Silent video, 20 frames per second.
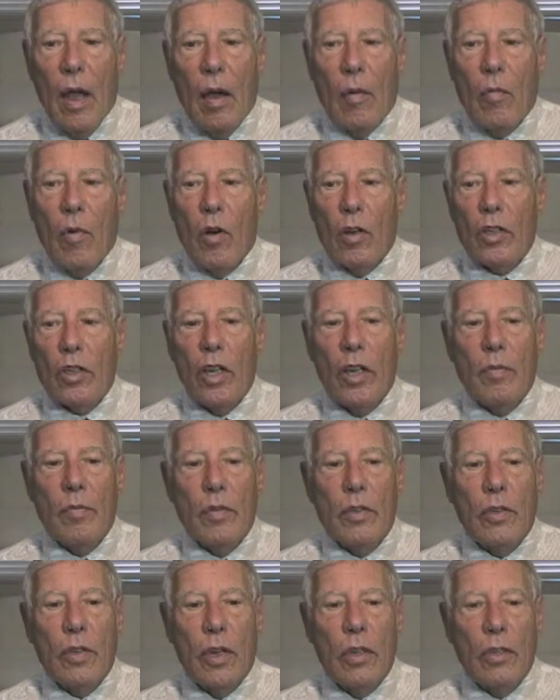Mark's
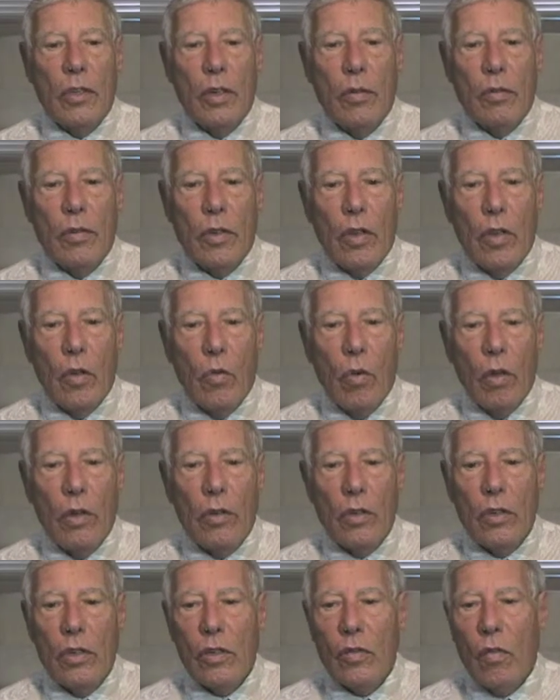statement says he was in the
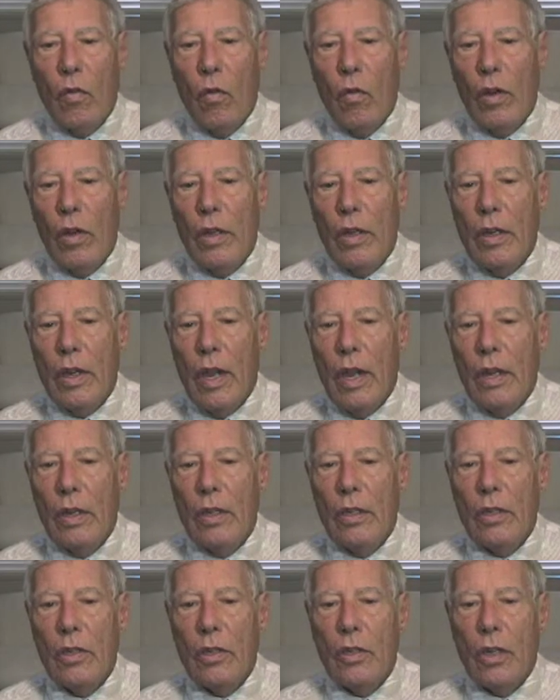wilderness 40
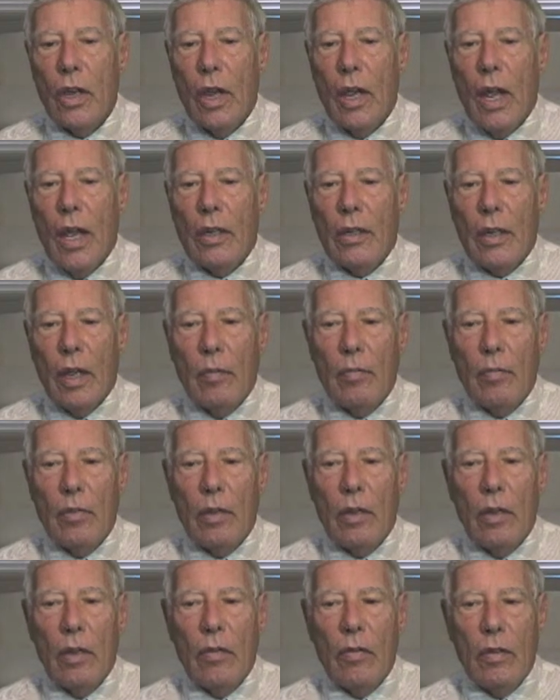days
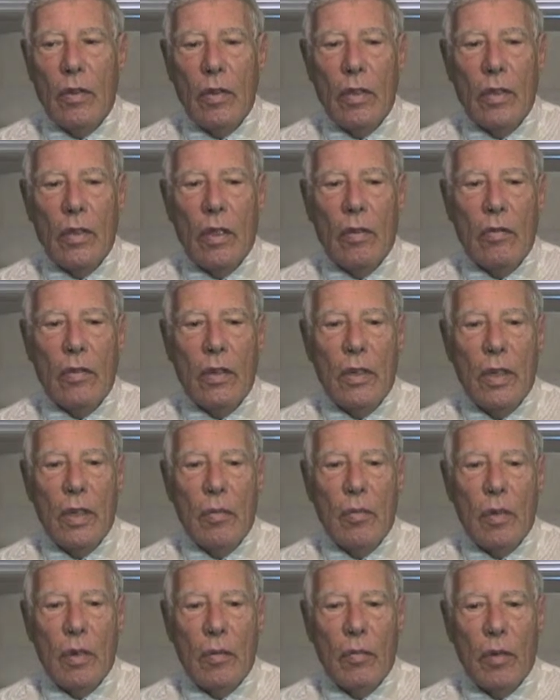tempted of the
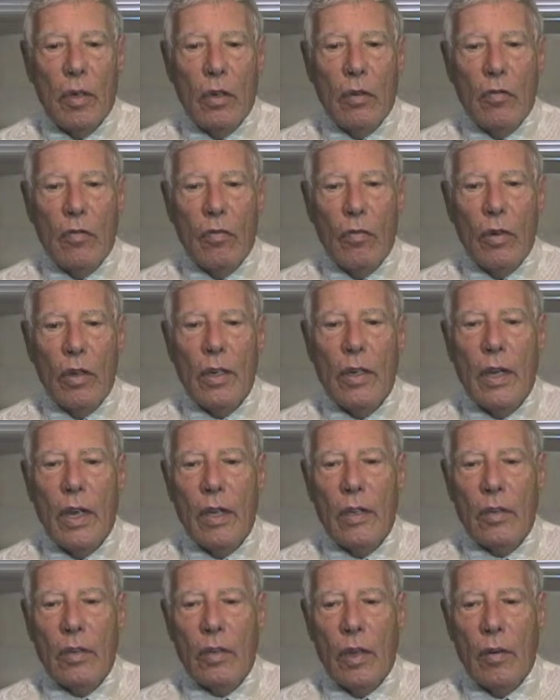demon, being 40
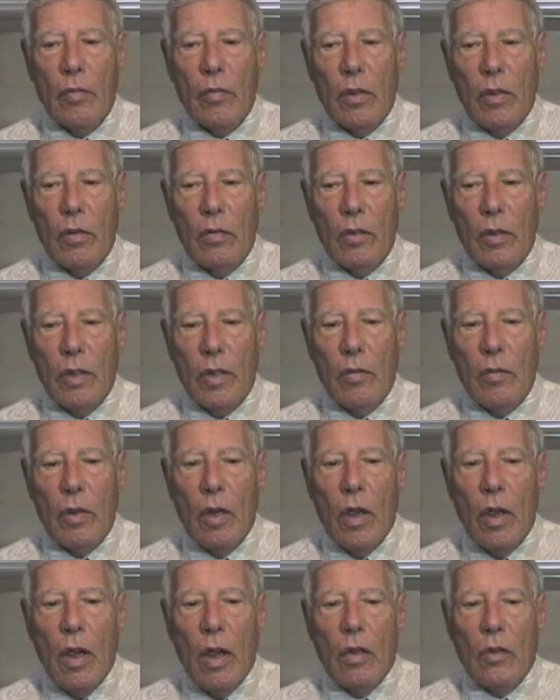days tempted of the demon.
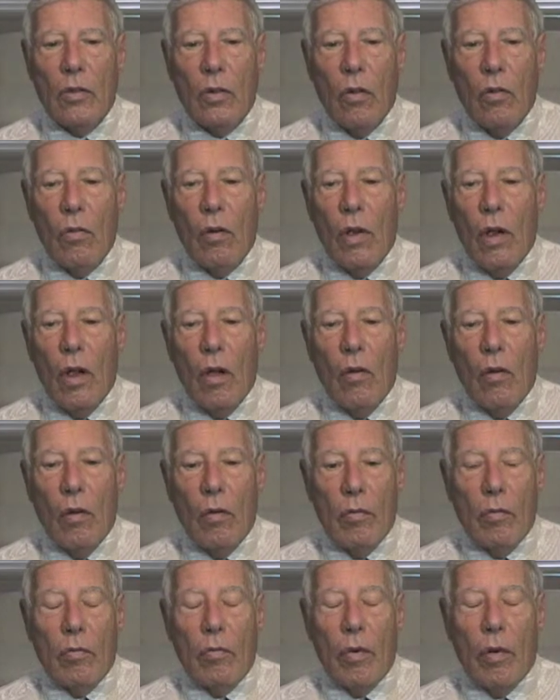So
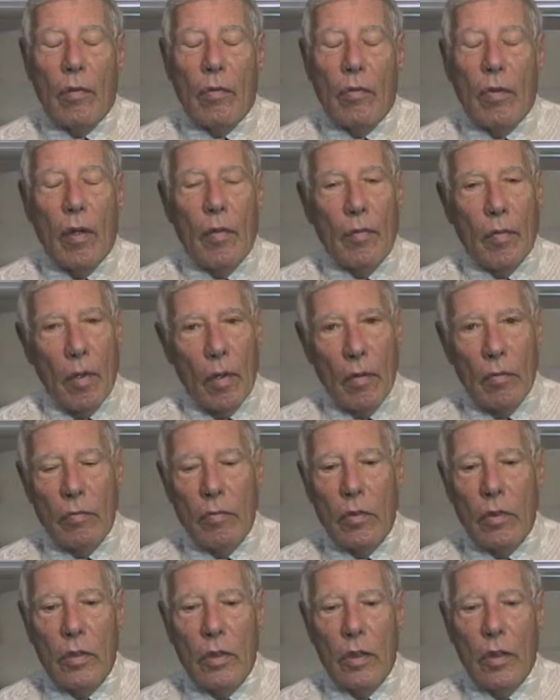I
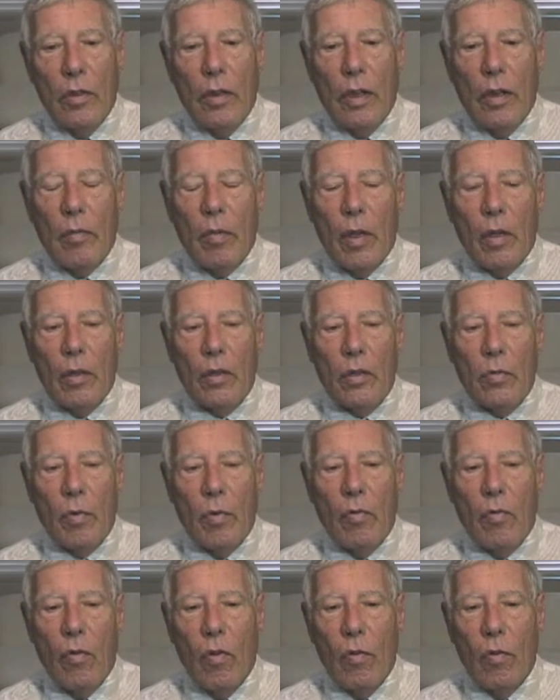really didn't think about this
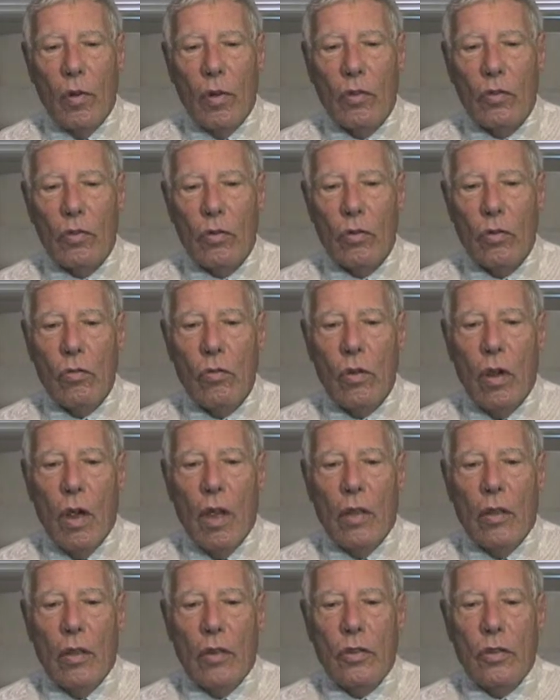before, but it's true
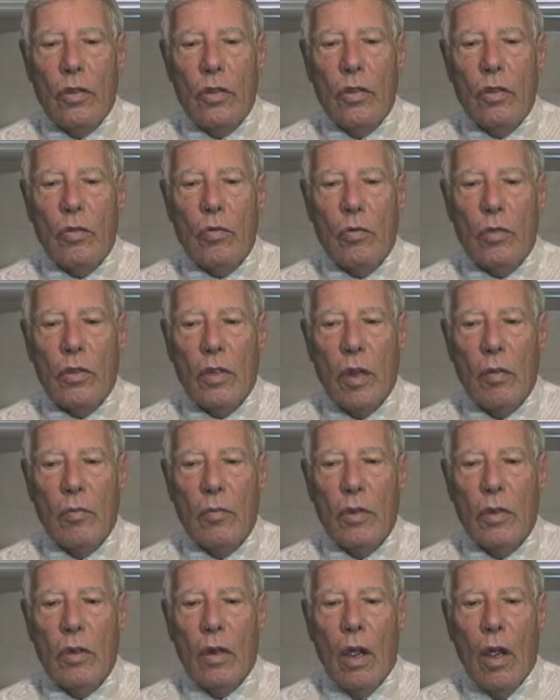that Jesus was
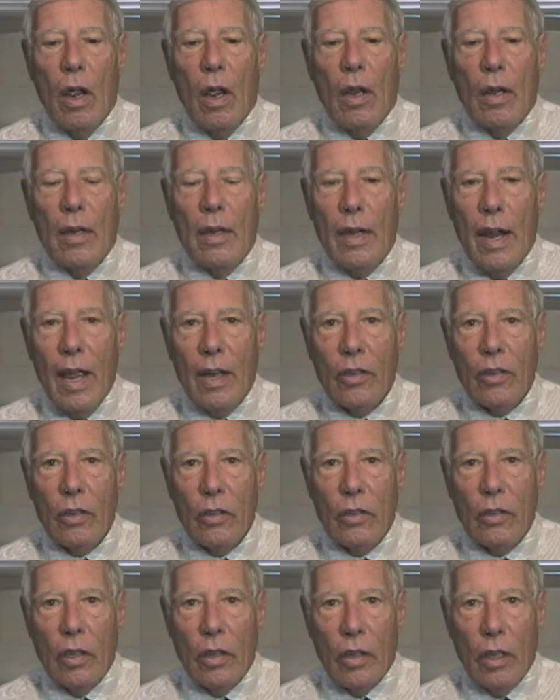tempted not
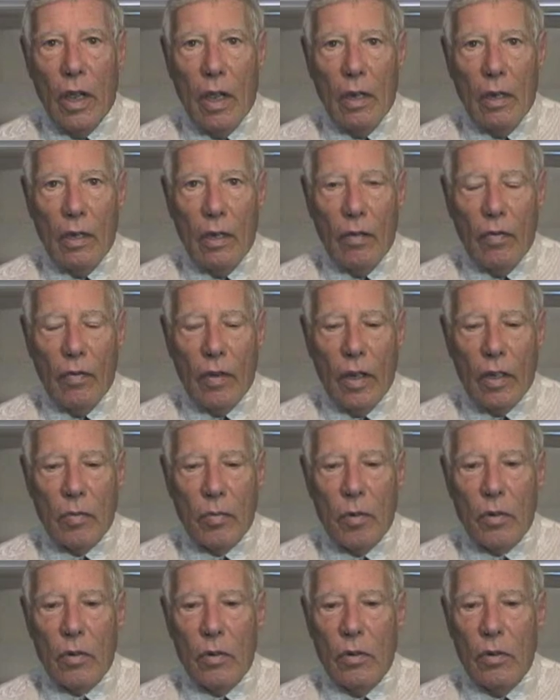just at the end of the fast,
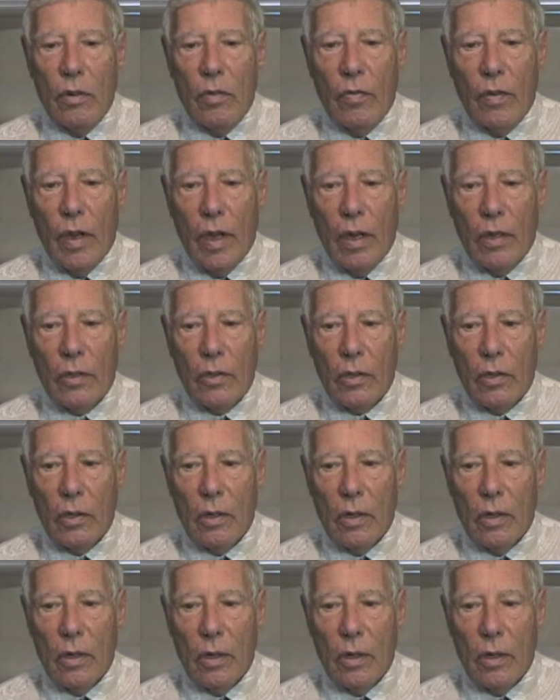but during the fast,